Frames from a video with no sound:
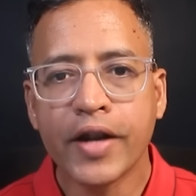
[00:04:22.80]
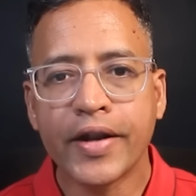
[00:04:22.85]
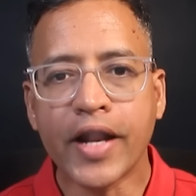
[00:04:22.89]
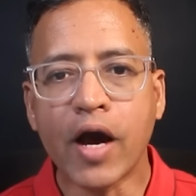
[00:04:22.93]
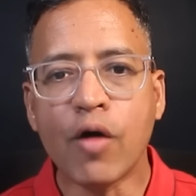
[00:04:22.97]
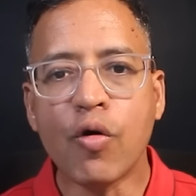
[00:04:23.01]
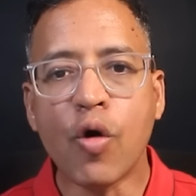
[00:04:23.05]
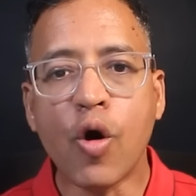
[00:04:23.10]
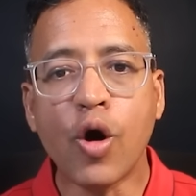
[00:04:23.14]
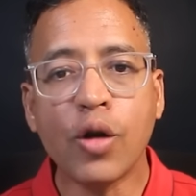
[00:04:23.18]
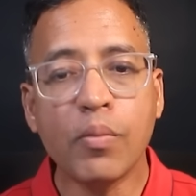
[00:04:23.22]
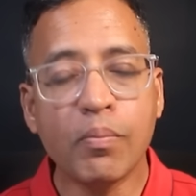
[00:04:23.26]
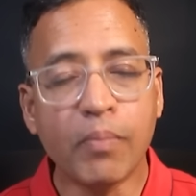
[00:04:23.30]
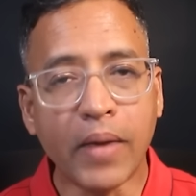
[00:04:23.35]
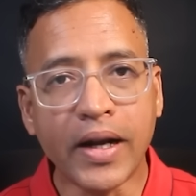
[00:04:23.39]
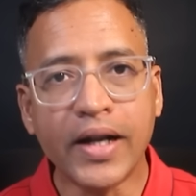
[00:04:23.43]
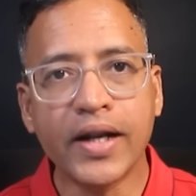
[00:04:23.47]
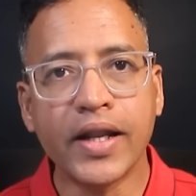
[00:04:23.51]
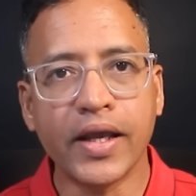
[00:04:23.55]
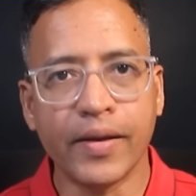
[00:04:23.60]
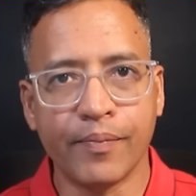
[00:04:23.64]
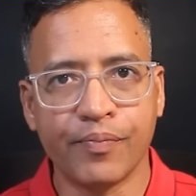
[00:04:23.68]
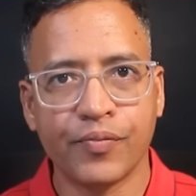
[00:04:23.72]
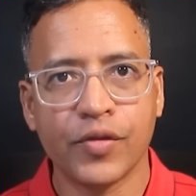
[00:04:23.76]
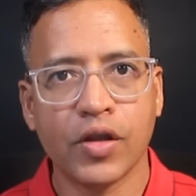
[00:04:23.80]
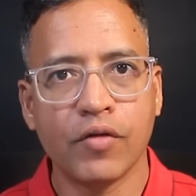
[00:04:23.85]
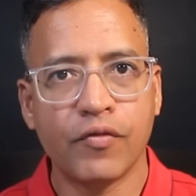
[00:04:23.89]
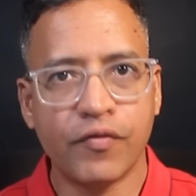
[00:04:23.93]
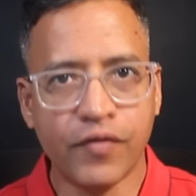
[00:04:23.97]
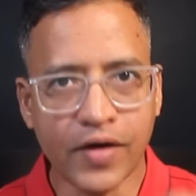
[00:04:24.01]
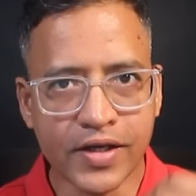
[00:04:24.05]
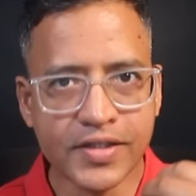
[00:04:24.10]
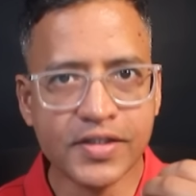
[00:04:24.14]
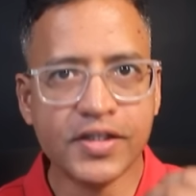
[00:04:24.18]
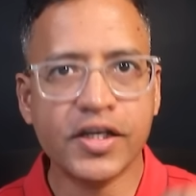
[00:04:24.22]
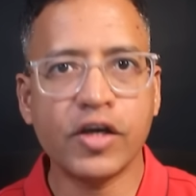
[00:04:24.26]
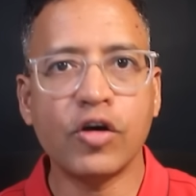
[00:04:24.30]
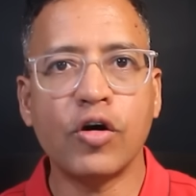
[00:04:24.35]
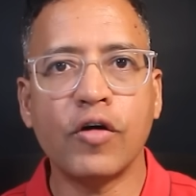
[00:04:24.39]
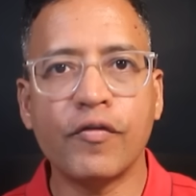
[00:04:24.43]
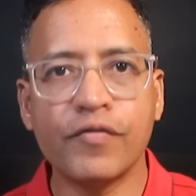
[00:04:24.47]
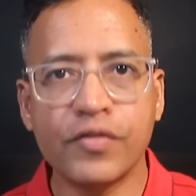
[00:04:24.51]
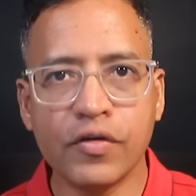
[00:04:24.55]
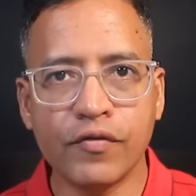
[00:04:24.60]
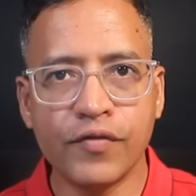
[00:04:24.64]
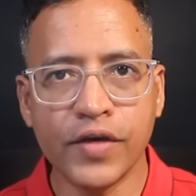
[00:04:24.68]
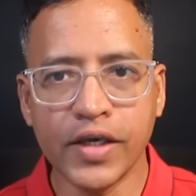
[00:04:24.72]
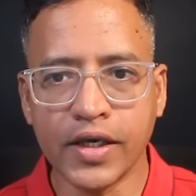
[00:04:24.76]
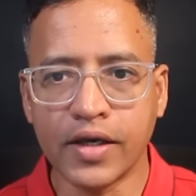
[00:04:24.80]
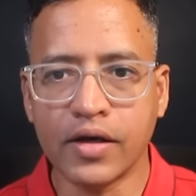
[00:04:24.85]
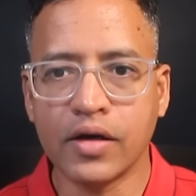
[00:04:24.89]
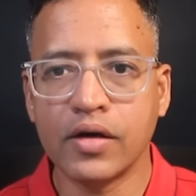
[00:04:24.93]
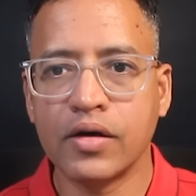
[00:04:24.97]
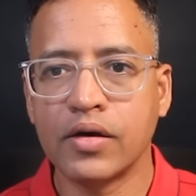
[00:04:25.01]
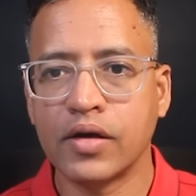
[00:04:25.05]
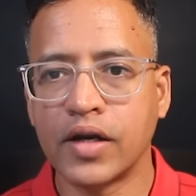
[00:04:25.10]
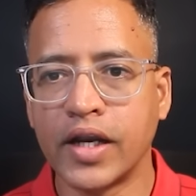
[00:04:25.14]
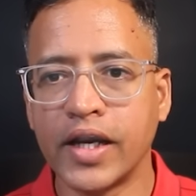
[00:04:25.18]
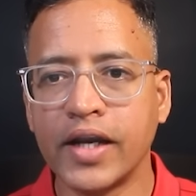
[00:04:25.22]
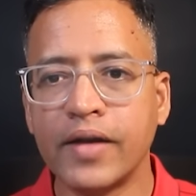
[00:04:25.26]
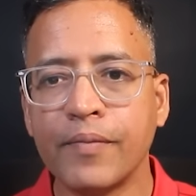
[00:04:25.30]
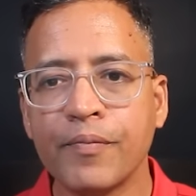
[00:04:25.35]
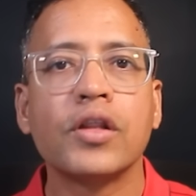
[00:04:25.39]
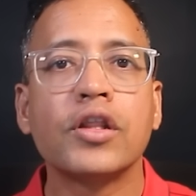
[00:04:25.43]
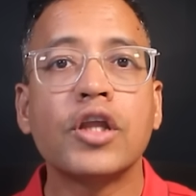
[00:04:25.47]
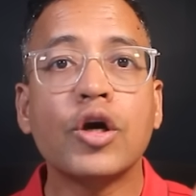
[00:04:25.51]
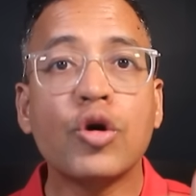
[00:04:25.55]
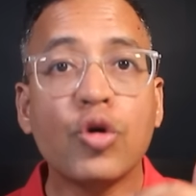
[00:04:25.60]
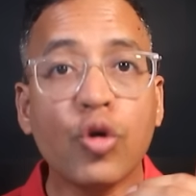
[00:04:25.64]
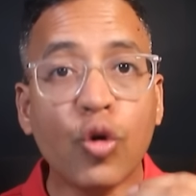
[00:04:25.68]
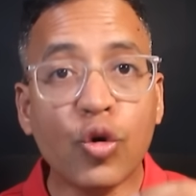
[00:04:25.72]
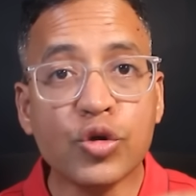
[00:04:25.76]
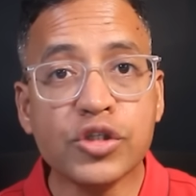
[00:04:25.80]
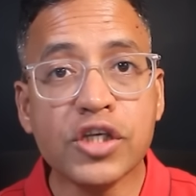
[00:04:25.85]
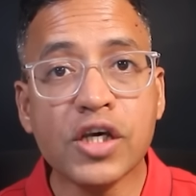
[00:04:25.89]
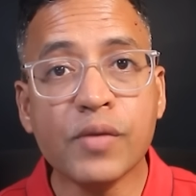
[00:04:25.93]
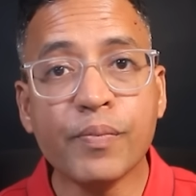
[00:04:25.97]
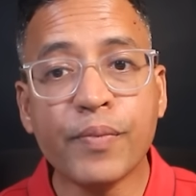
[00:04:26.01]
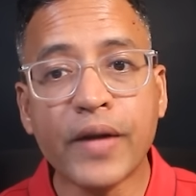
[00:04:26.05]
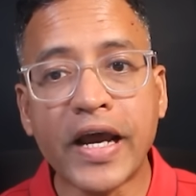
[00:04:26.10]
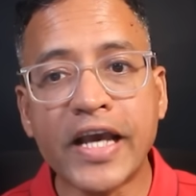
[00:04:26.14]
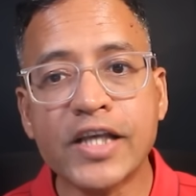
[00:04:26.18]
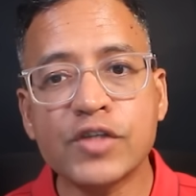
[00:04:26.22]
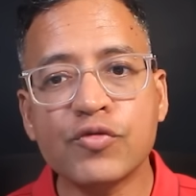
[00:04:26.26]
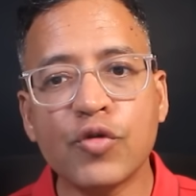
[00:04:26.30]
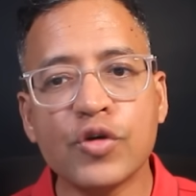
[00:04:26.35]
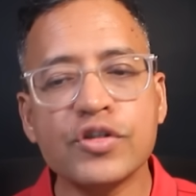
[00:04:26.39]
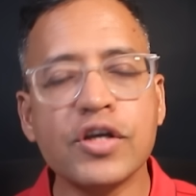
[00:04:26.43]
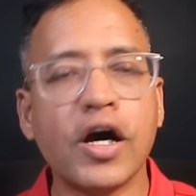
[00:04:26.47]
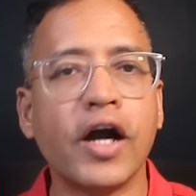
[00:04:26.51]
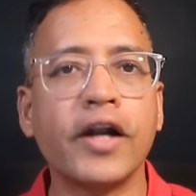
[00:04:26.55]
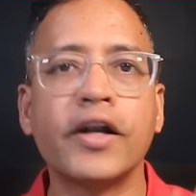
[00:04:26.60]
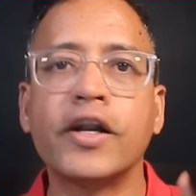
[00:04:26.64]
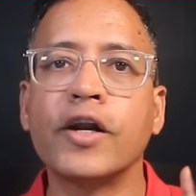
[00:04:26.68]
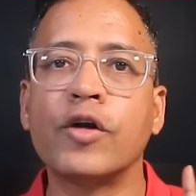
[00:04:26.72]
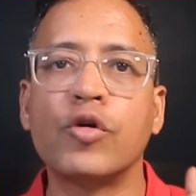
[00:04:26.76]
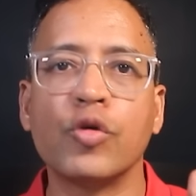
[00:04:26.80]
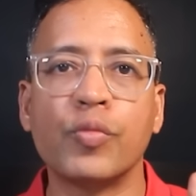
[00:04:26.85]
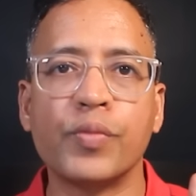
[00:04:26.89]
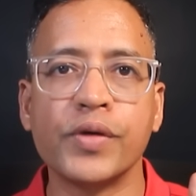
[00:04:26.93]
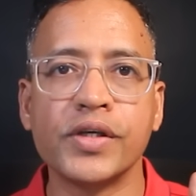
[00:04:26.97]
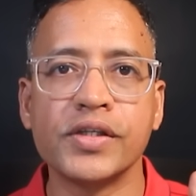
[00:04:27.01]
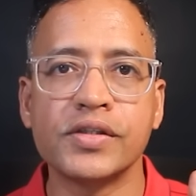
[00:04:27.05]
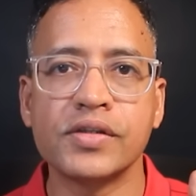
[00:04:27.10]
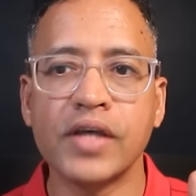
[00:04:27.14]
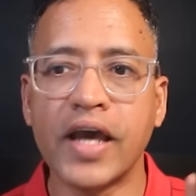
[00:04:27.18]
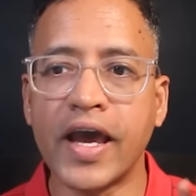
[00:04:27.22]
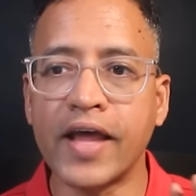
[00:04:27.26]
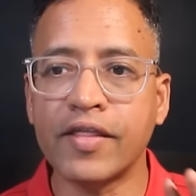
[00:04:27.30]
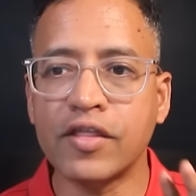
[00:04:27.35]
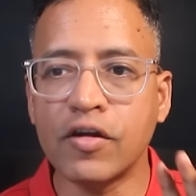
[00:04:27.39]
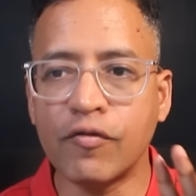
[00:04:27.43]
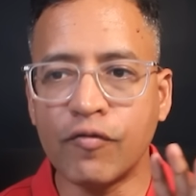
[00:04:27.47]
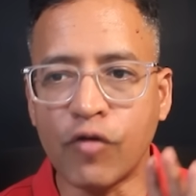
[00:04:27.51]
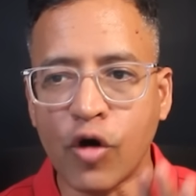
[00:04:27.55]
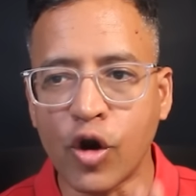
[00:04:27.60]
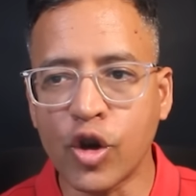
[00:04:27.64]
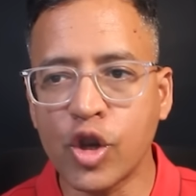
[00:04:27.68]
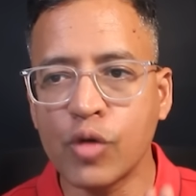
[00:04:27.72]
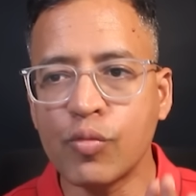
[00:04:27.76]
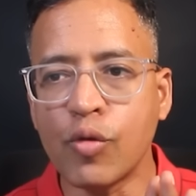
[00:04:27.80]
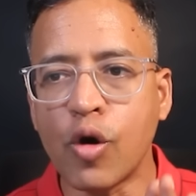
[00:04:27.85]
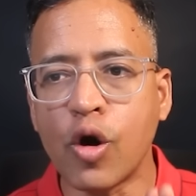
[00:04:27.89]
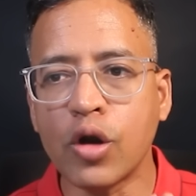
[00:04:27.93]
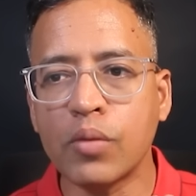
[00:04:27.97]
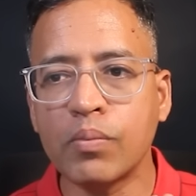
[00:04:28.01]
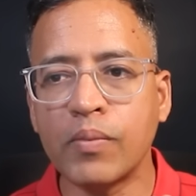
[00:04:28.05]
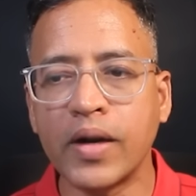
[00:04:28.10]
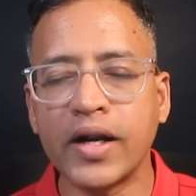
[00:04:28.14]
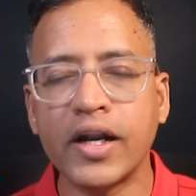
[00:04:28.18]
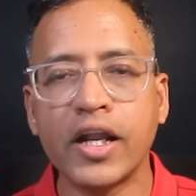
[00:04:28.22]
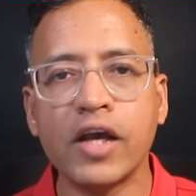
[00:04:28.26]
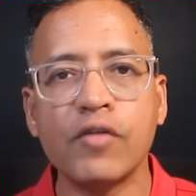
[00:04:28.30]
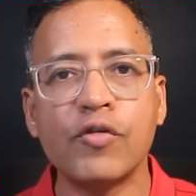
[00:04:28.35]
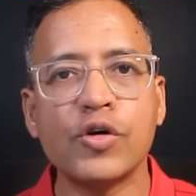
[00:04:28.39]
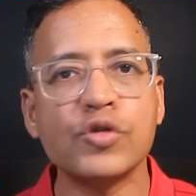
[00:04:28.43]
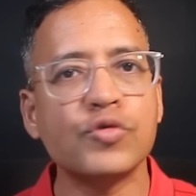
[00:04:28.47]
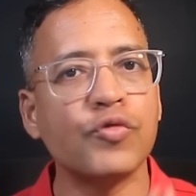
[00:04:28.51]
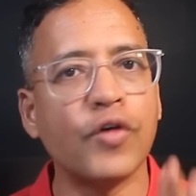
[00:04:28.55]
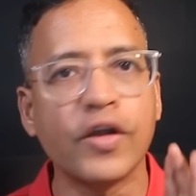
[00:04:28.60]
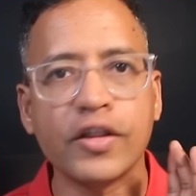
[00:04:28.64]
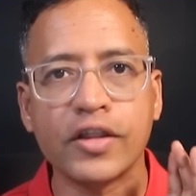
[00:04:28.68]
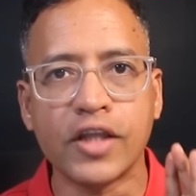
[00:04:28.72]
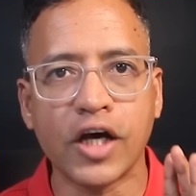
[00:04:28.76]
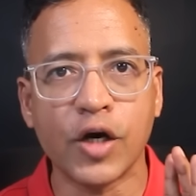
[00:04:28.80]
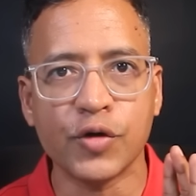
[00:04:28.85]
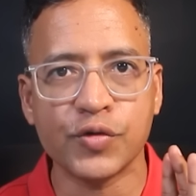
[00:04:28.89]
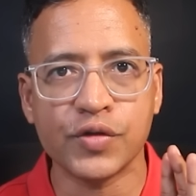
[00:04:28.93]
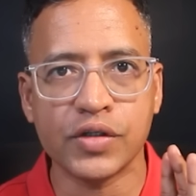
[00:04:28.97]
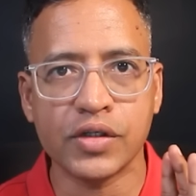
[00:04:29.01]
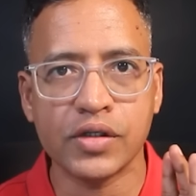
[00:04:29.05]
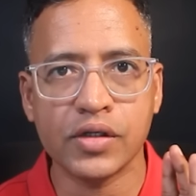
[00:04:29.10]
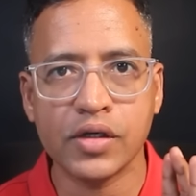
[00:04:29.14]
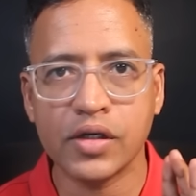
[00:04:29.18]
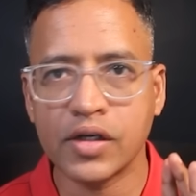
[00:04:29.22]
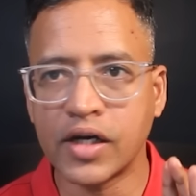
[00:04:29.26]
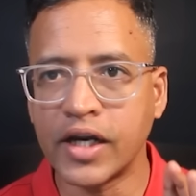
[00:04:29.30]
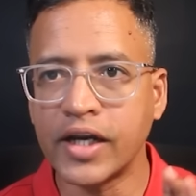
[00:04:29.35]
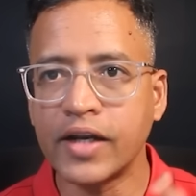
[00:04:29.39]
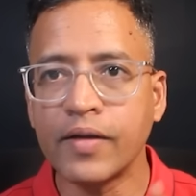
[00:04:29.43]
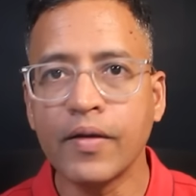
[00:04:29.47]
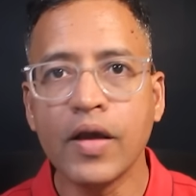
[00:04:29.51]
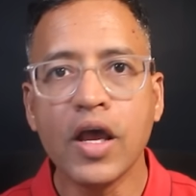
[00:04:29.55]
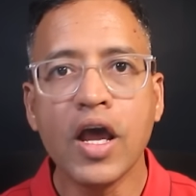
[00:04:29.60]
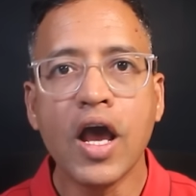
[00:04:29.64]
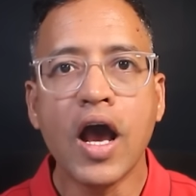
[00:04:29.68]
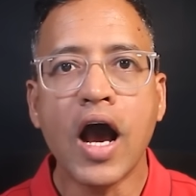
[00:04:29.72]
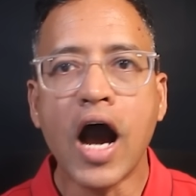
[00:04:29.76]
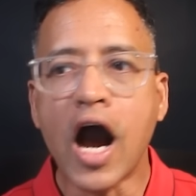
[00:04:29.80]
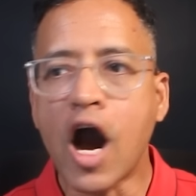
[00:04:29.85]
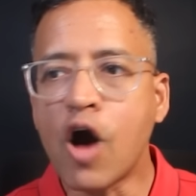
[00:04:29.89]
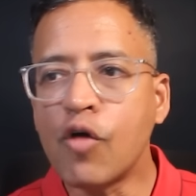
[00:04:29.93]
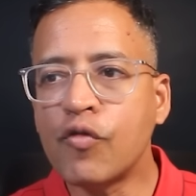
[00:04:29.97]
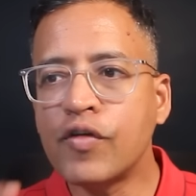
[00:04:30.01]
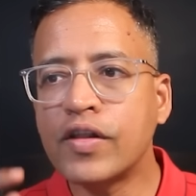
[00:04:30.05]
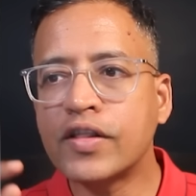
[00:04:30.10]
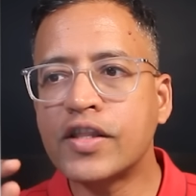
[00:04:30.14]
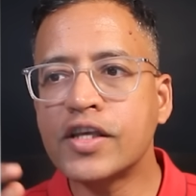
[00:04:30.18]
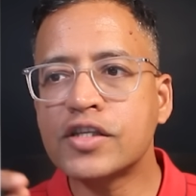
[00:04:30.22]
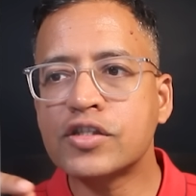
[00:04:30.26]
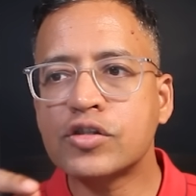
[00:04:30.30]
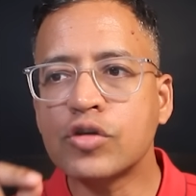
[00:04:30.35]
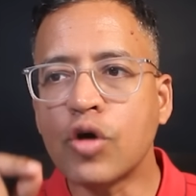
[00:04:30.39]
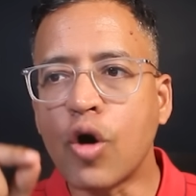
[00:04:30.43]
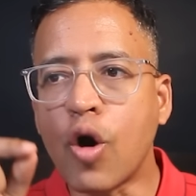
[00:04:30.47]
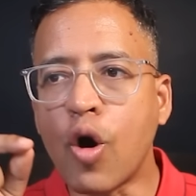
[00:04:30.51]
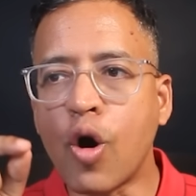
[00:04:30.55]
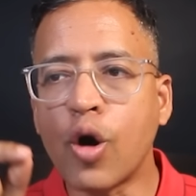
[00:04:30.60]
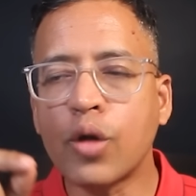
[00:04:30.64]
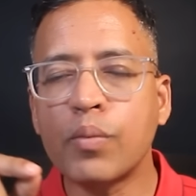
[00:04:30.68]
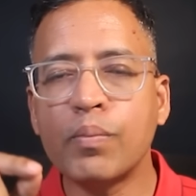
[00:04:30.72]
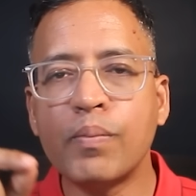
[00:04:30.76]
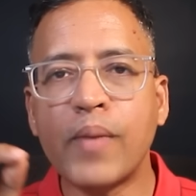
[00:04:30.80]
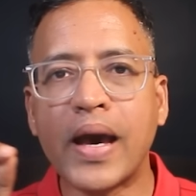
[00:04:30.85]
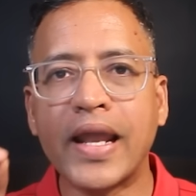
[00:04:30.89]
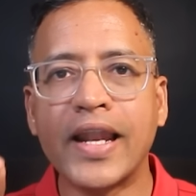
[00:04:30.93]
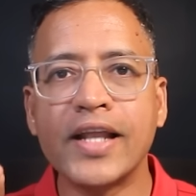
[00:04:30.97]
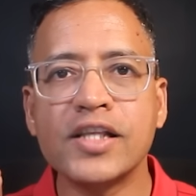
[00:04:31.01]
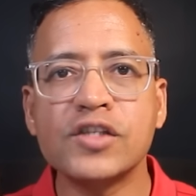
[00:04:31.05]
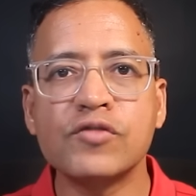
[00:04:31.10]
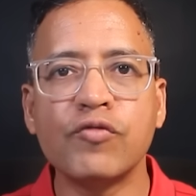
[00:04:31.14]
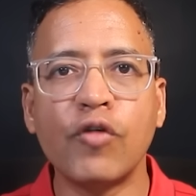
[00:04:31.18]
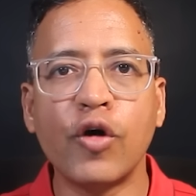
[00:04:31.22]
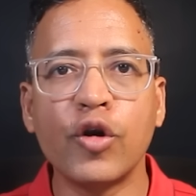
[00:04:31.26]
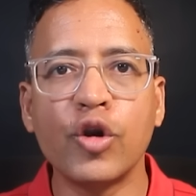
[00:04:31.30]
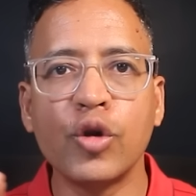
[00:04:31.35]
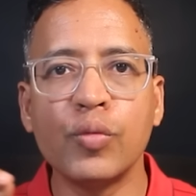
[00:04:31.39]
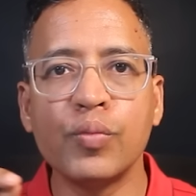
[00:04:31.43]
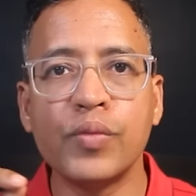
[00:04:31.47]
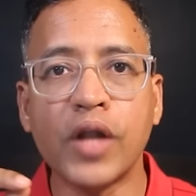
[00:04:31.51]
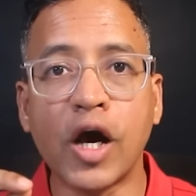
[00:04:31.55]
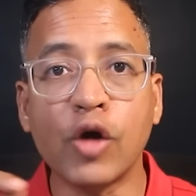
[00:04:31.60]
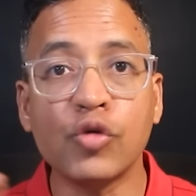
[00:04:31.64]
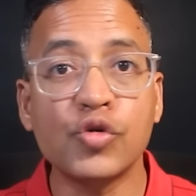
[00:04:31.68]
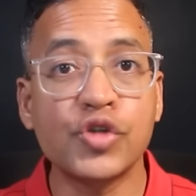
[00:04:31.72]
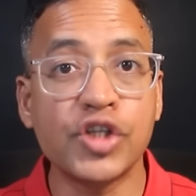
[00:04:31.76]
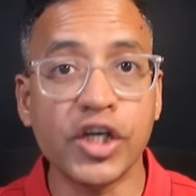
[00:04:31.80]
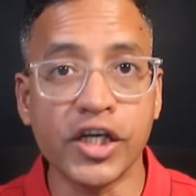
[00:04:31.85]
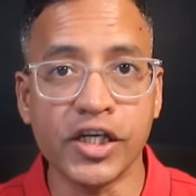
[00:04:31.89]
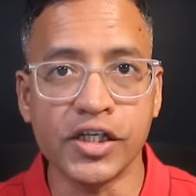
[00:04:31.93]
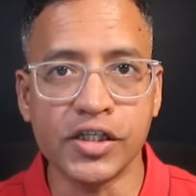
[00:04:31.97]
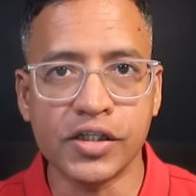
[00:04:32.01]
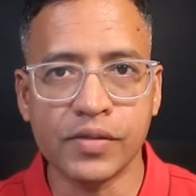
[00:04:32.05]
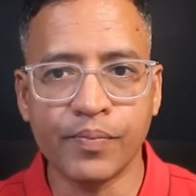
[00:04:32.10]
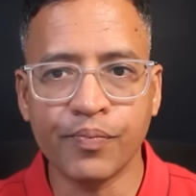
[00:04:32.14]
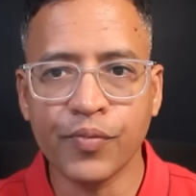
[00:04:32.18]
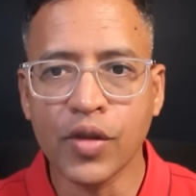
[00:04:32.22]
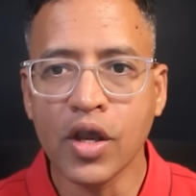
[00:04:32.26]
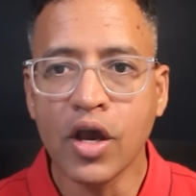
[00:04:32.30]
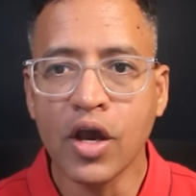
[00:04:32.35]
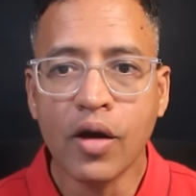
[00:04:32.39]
Now on Monday, first day of the week, right, the closing price was 100 rupees and the volume on Monday was 1000, right? How will this on balance volume now change?